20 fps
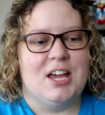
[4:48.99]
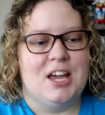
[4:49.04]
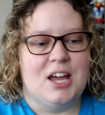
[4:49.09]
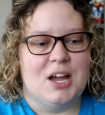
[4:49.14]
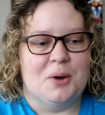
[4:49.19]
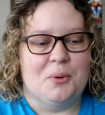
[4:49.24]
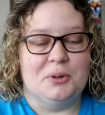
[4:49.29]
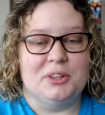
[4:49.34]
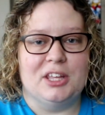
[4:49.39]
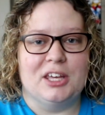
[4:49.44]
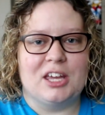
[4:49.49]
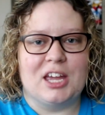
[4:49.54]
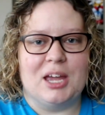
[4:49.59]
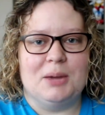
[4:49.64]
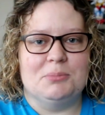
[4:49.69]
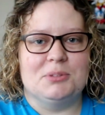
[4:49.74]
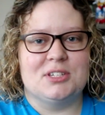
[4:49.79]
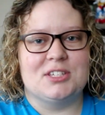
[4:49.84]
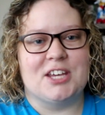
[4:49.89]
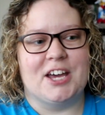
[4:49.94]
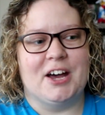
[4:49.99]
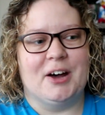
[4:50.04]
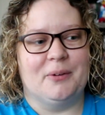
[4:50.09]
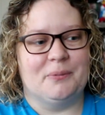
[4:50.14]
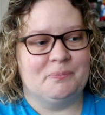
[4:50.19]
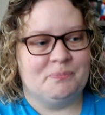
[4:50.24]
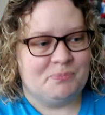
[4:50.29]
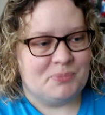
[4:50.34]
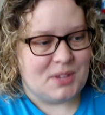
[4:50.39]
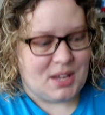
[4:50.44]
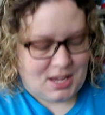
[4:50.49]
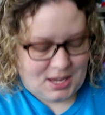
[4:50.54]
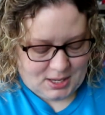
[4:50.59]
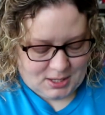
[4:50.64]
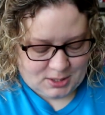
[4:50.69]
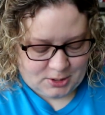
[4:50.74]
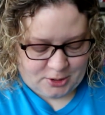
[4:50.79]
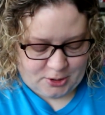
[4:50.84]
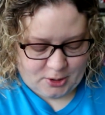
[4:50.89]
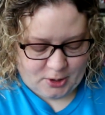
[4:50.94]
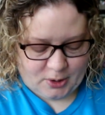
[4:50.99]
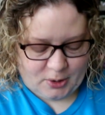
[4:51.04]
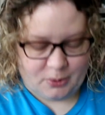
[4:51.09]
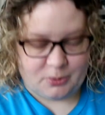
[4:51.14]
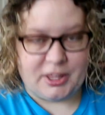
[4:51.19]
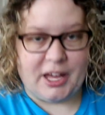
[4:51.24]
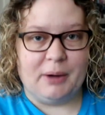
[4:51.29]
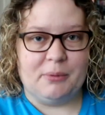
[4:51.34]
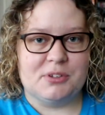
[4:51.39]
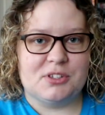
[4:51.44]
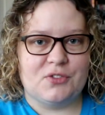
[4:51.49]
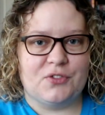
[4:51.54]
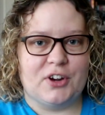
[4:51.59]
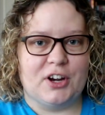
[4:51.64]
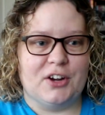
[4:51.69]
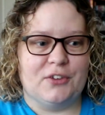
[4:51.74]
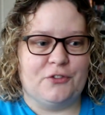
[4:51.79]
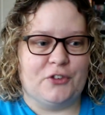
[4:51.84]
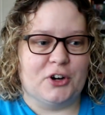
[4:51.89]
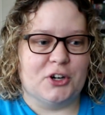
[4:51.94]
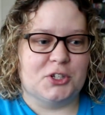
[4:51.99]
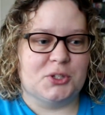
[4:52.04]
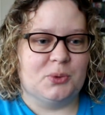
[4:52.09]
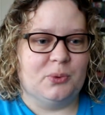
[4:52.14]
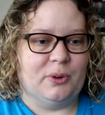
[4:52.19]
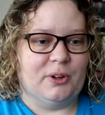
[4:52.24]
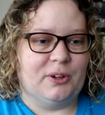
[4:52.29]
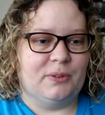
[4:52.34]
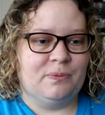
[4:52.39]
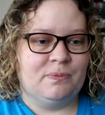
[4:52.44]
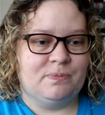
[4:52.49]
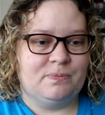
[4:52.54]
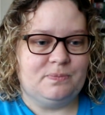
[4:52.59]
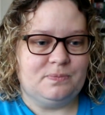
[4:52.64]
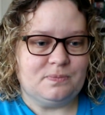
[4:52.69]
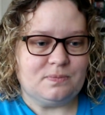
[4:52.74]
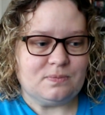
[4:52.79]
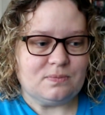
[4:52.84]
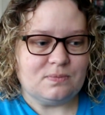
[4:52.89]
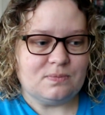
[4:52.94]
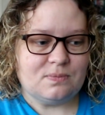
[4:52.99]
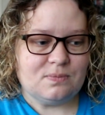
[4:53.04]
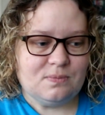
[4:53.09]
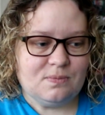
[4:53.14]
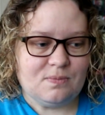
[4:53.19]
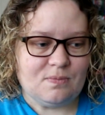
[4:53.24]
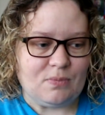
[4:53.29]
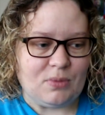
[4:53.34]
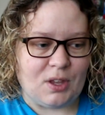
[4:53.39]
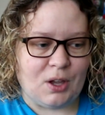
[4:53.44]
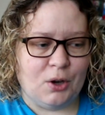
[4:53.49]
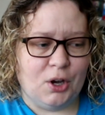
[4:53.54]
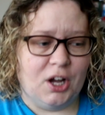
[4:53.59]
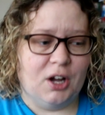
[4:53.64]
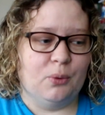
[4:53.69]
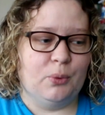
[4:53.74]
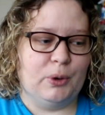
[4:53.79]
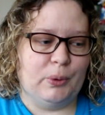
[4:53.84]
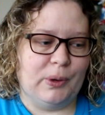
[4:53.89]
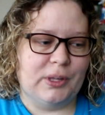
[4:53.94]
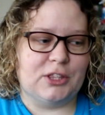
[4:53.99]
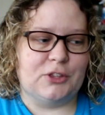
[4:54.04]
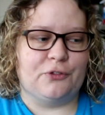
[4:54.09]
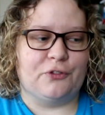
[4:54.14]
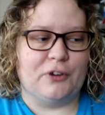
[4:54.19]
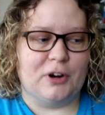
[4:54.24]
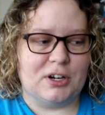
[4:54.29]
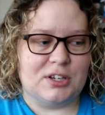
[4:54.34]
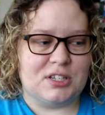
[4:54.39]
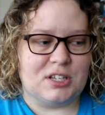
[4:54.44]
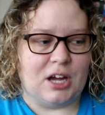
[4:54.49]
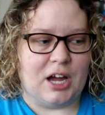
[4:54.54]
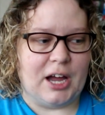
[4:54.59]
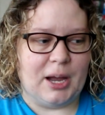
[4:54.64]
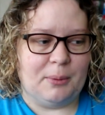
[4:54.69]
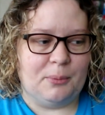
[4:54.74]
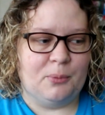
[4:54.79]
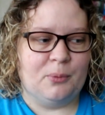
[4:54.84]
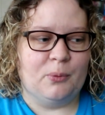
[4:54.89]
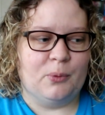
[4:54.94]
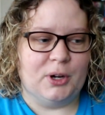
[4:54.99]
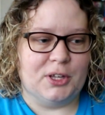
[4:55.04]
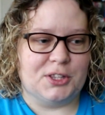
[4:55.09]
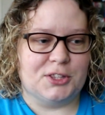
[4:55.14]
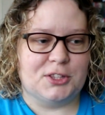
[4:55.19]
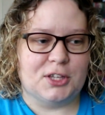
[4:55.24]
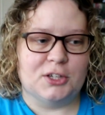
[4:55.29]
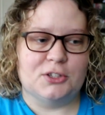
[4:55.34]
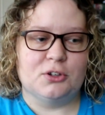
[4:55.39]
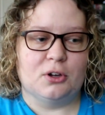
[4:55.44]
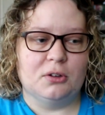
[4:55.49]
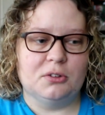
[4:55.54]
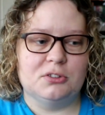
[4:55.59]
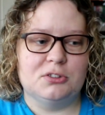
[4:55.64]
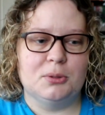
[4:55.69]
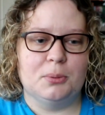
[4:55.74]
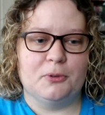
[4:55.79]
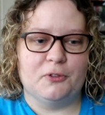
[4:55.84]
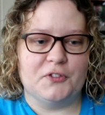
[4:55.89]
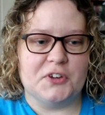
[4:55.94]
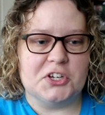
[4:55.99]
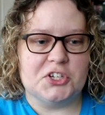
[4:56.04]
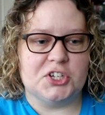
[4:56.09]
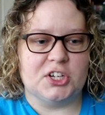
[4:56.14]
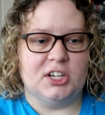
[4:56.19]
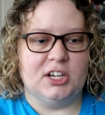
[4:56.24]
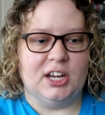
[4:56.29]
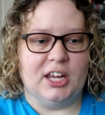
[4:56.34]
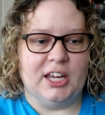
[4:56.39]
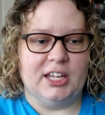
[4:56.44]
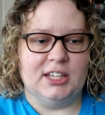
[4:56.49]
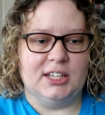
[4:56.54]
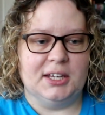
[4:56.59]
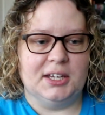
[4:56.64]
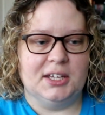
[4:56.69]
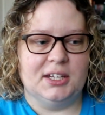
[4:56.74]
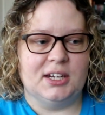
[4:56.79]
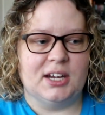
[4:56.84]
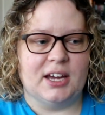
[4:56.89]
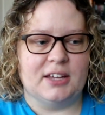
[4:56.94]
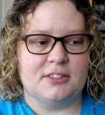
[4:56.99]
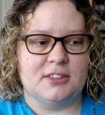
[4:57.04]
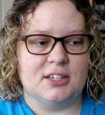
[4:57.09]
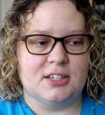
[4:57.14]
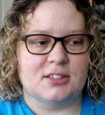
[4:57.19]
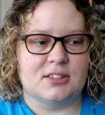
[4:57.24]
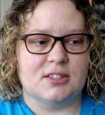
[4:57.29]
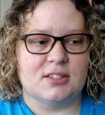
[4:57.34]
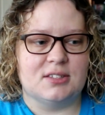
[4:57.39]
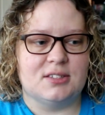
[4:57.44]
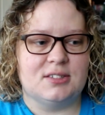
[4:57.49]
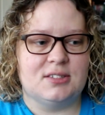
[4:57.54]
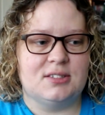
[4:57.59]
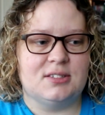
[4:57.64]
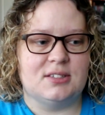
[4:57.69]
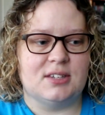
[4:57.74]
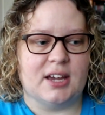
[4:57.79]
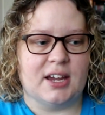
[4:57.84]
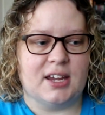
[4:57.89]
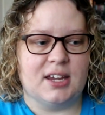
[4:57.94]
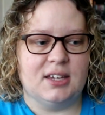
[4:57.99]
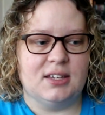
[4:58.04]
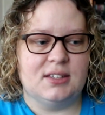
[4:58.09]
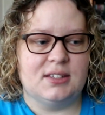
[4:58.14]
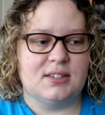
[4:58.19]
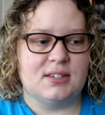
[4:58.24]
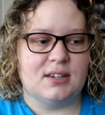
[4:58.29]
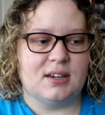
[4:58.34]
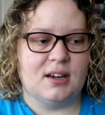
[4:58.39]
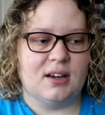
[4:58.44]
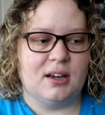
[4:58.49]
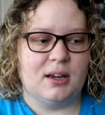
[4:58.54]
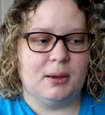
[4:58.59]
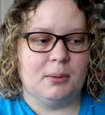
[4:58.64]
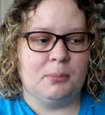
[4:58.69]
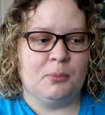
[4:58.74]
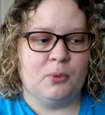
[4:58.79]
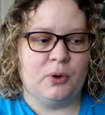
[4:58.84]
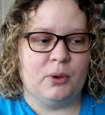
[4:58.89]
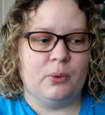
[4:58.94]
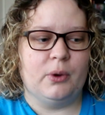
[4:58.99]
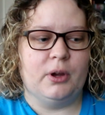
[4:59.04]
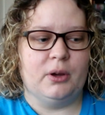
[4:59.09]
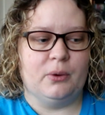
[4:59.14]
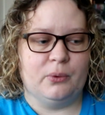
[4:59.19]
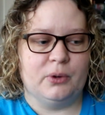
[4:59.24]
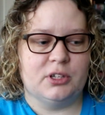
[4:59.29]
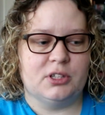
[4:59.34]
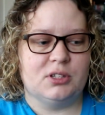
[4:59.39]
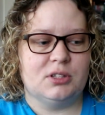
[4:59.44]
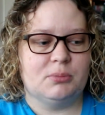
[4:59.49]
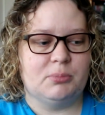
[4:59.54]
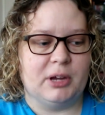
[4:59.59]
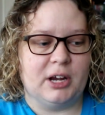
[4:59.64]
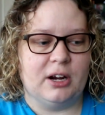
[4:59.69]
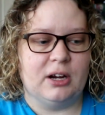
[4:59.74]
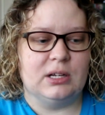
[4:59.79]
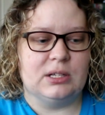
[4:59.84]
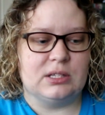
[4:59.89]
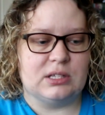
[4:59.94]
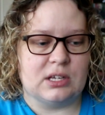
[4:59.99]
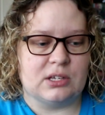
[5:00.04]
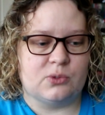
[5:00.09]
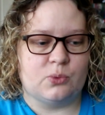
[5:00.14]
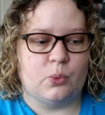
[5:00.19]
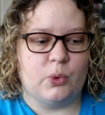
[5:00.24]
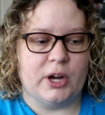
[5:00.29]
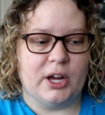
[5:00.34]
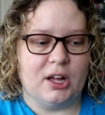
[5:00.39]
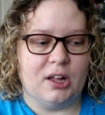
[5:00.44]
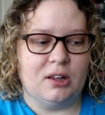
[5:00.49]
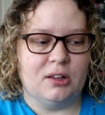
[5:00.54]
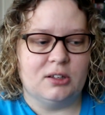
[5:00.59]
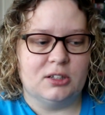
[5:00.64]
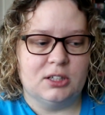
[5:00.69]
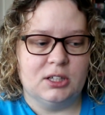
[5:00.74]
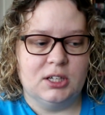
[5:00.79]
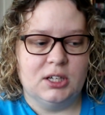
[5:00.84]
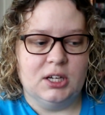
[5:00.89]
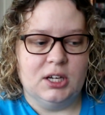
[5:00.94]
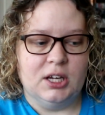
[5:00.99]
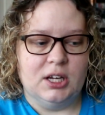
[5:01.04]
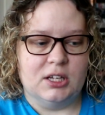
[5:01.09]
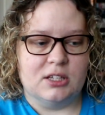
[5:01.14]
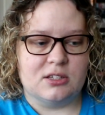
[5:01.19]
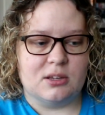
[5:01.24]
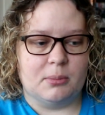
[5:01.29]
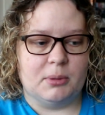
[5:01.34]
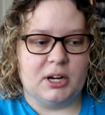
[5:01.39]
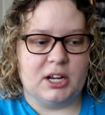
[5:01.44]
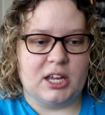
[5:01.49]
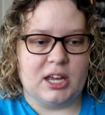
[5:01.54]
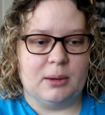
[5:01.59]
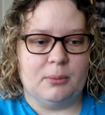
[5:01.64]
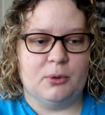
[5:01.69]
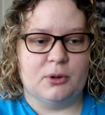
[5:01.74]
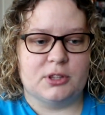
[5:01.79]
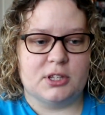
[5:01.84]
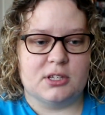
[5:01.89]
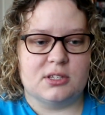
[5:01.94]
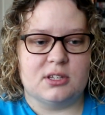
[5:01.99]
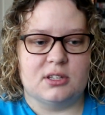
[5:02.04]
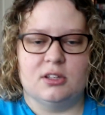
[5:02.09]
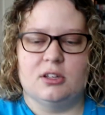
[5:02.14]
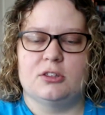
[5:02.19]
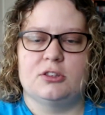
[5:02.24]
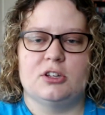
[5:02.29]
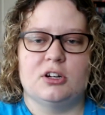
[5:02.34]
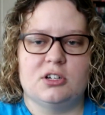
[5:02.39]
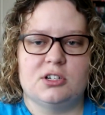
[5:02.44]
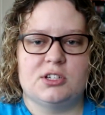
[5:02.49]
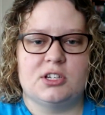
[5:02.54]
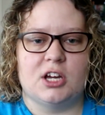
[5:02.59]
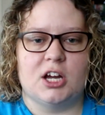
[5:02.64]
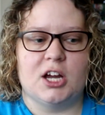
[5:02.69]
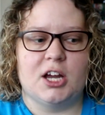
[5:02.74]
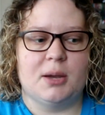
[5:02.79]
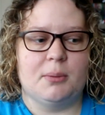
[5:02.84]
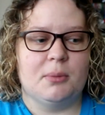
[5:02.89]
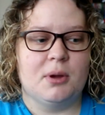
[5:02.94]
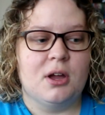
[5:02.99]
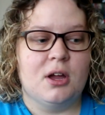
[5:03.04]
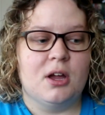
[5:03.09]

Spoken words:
when they came to town. So that was the very first one. We went the first time with adult supervision, and then I think the second time we went with parents as well. Somebody came with us, and the third time